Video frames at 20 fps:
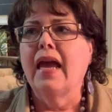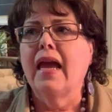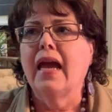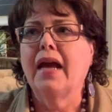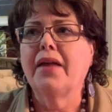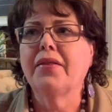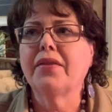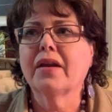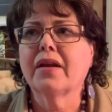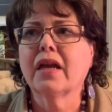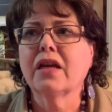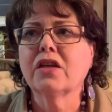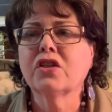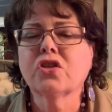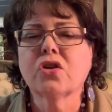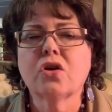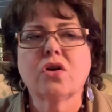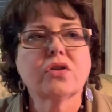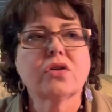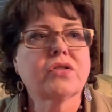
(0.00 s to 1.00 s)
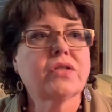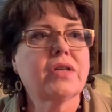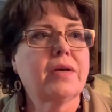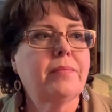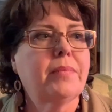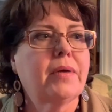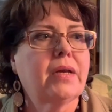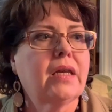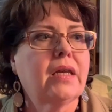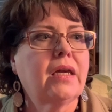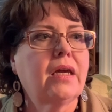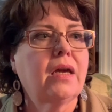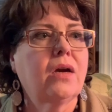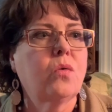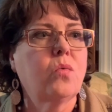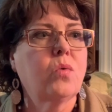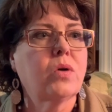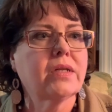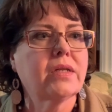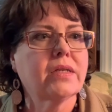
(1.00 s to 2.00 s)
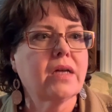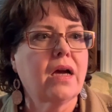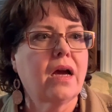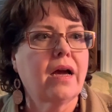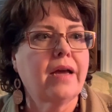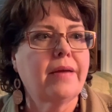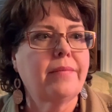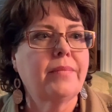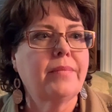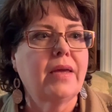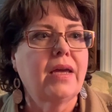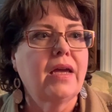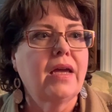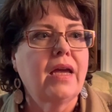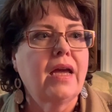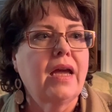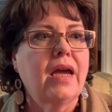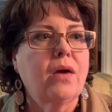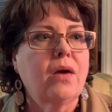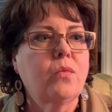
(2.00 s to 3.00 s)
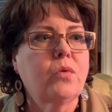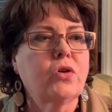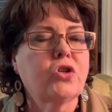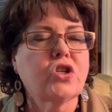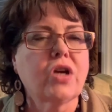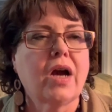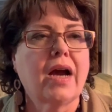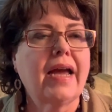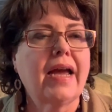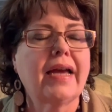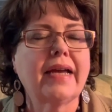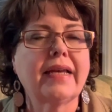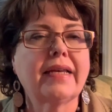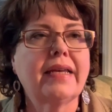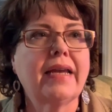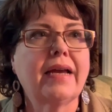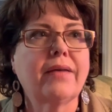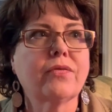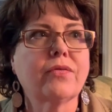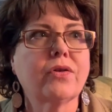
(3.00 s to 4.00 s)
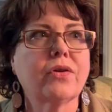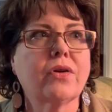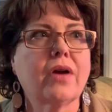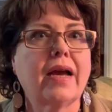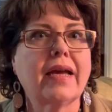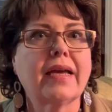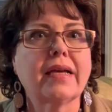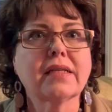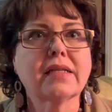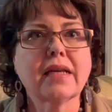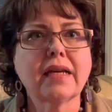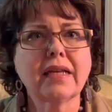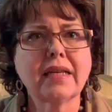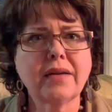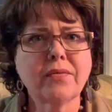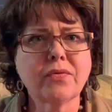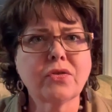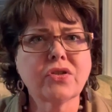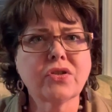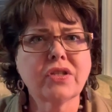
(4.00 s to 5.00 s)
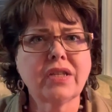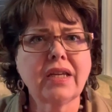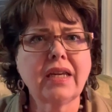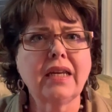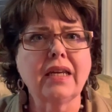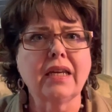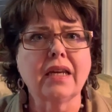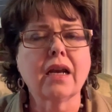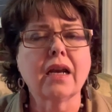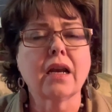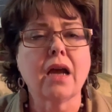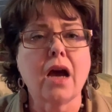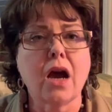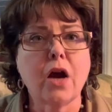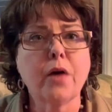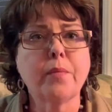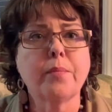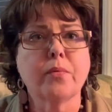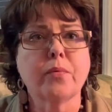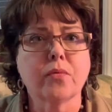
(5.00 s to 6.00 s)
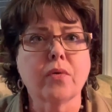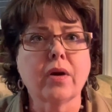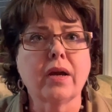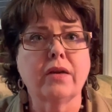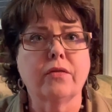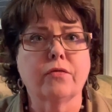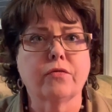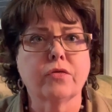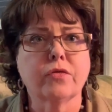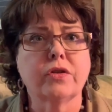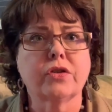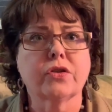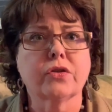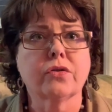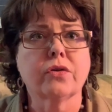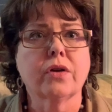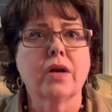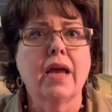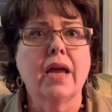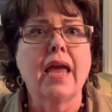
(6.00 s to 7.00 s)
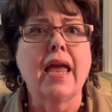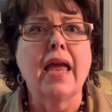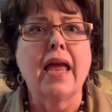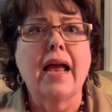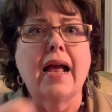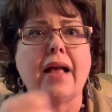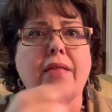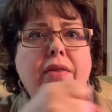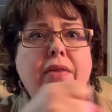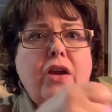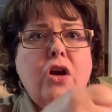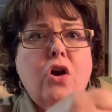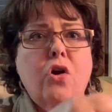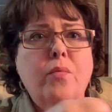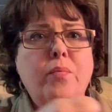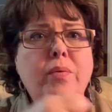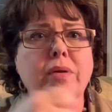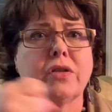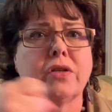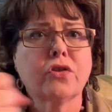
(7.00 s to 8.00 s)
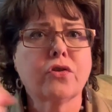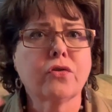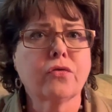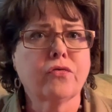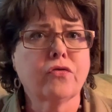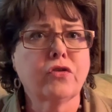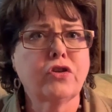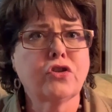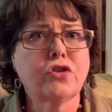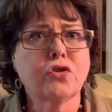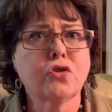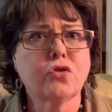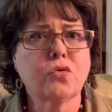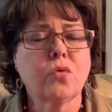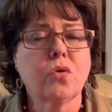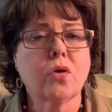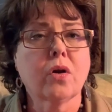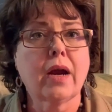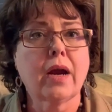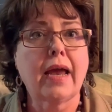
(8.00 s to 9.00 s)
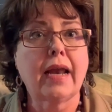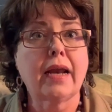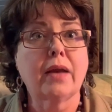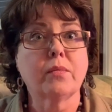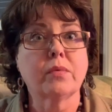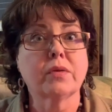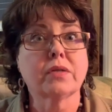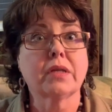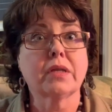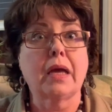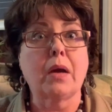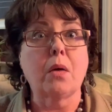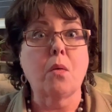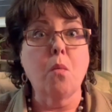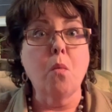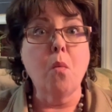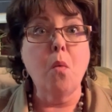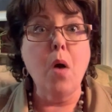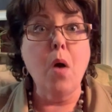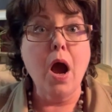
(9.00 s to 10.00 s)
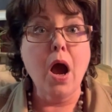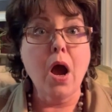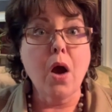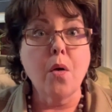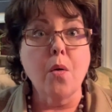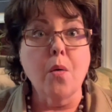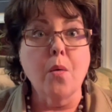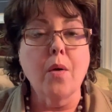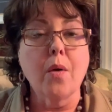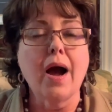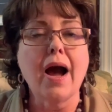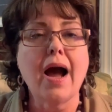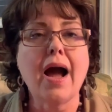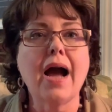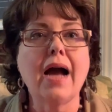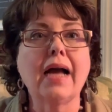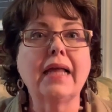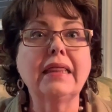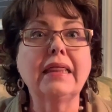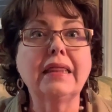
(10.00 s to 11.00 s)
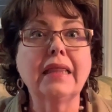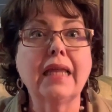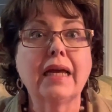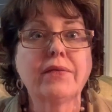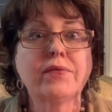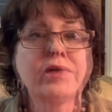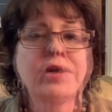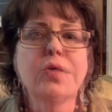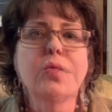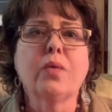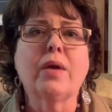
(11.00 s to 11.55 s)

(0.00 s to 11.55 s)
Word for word: And then I saw somebody one time, which I had never, I guess I had never seen an upright freezer and they opened their freezer door and it was like, whoa, I loved it.